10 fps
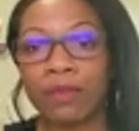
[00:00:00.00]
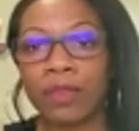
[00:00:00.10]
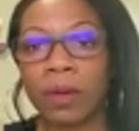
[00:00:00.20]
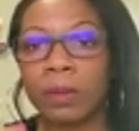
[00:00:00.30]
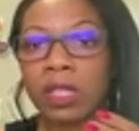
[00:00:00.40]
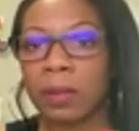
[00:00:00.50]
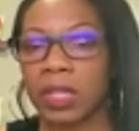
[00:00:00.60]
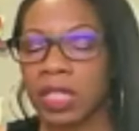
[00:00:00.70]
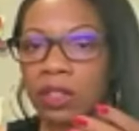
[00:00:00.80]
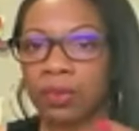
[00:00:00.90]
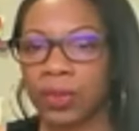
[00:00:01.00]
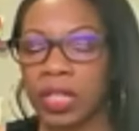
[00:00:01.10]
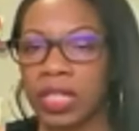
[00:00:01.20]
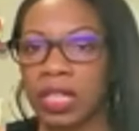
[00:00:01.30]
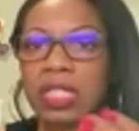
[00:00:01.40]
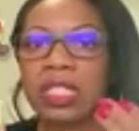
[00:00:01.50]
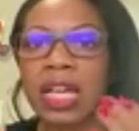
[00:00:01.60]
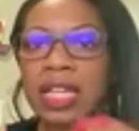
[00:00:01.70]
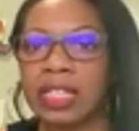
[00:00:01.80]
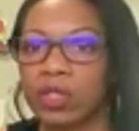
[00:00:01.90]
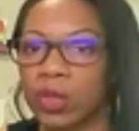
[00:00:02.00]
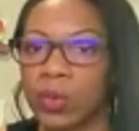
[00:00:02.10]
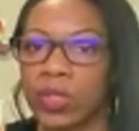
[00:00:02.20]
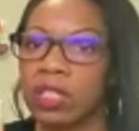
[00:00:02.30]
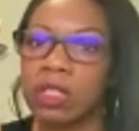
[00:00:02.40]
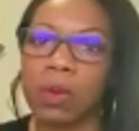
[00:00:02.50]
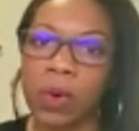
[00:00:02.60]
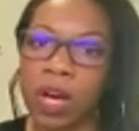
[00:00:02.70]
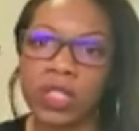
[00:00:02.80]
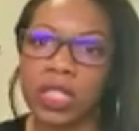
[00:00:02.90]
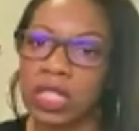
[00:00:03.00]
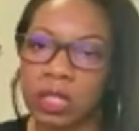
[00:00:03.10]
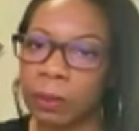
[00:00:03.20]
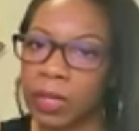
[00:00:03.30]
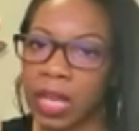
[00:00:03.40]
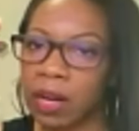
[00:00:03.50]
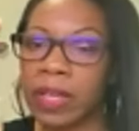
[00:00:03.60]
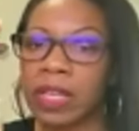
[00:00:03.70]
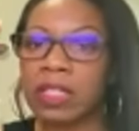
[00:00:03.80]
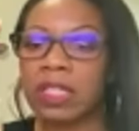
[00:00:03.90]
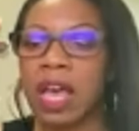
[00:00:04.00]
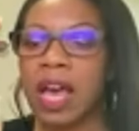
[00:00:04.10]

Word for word: from some of the ingredients that he's using to wash his intimate areas.